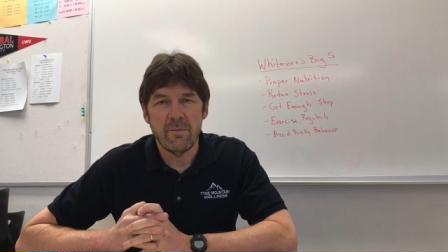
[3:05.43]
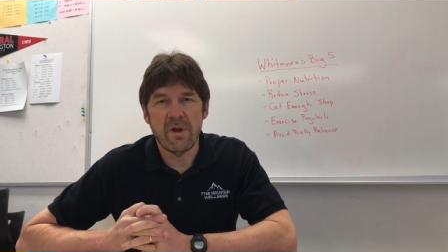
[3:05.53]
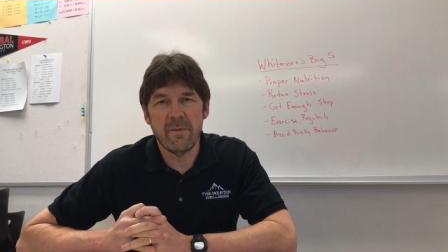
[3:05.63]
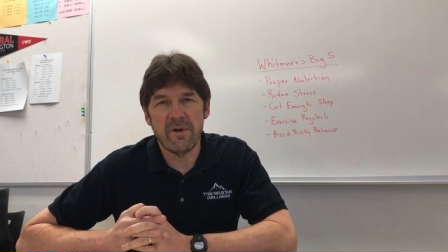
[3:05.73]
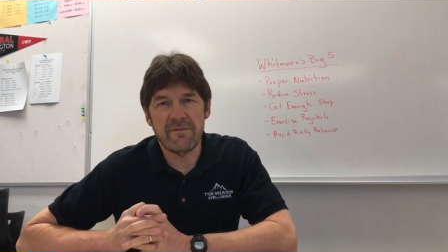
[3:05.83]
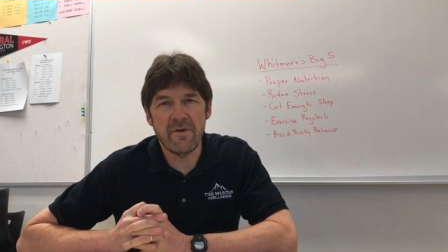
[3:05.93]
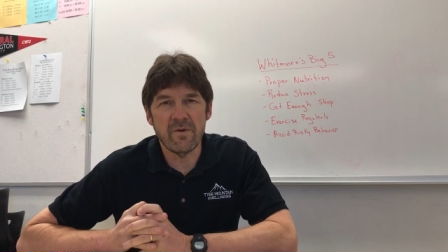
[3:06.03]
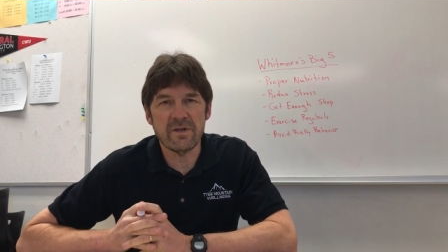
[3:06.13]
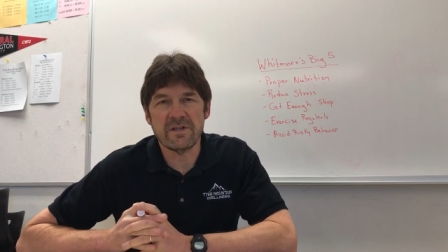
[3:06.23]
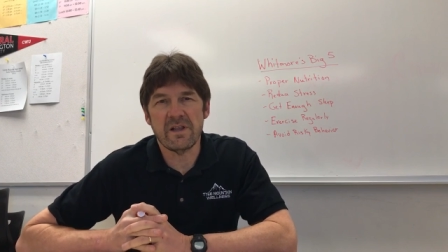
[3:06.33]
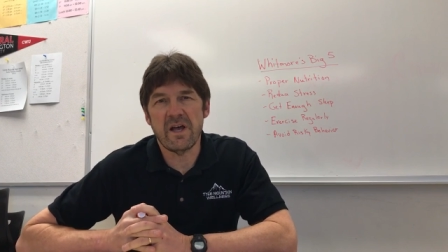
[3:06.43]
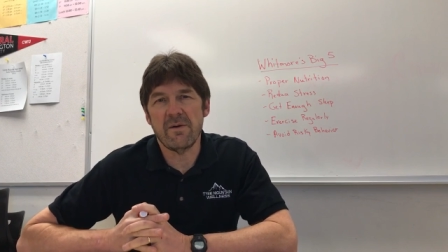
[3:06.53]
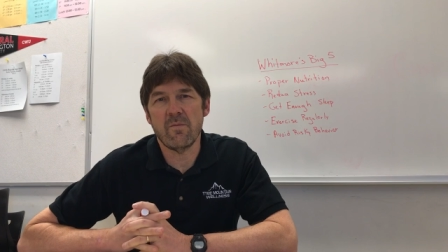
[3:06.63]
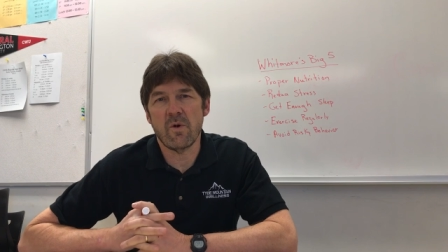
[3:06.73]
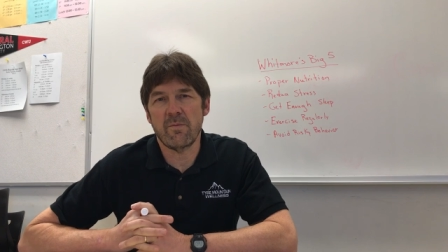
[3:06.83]
But I'm going to focus a
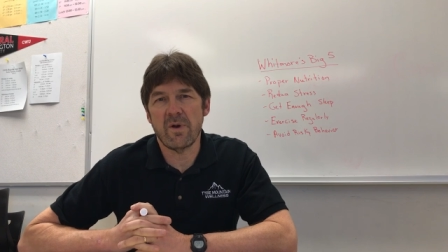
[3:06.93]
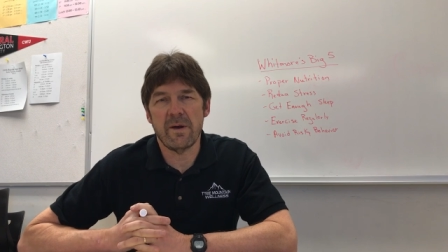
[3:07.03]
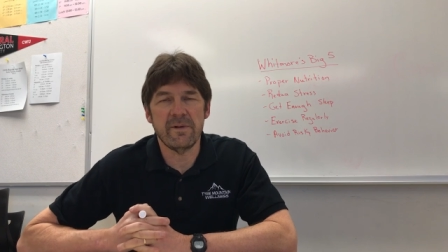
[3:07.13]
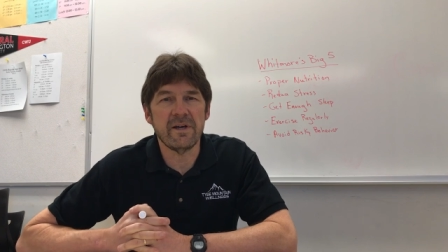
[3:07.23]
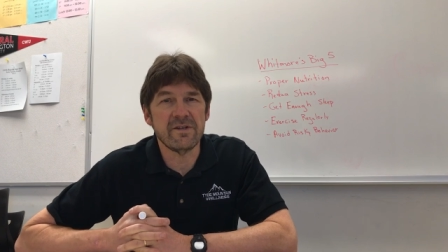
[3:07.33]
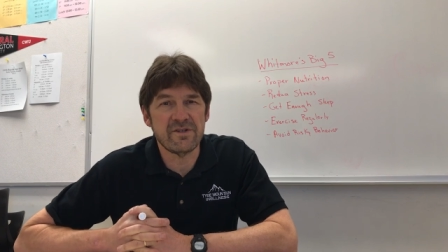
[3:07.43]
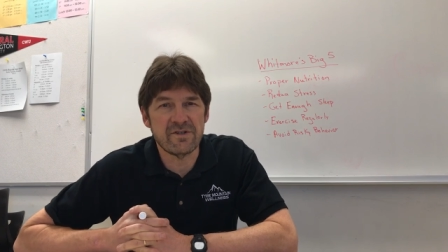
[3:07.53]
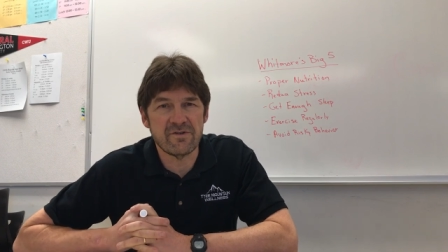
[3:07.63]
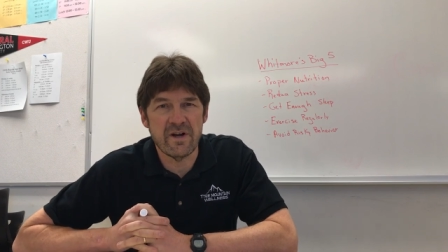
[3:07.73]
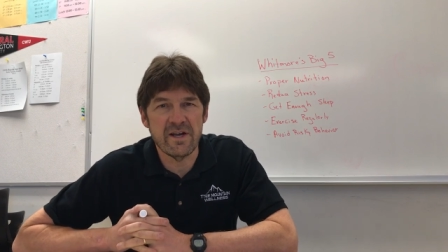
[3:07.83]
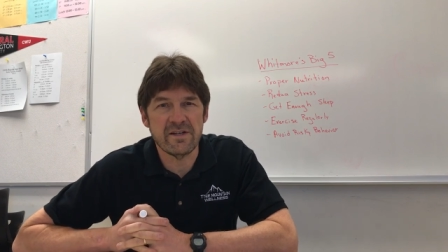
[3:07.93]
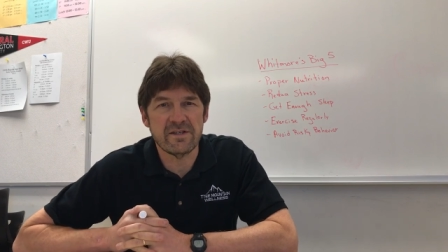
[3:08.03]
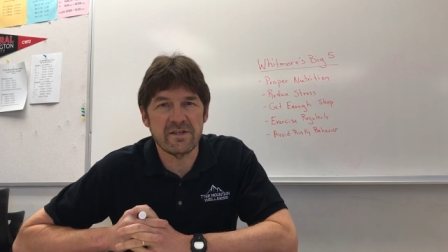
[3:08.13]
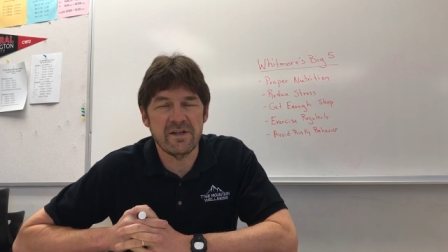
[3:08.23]
lot more probably on stress.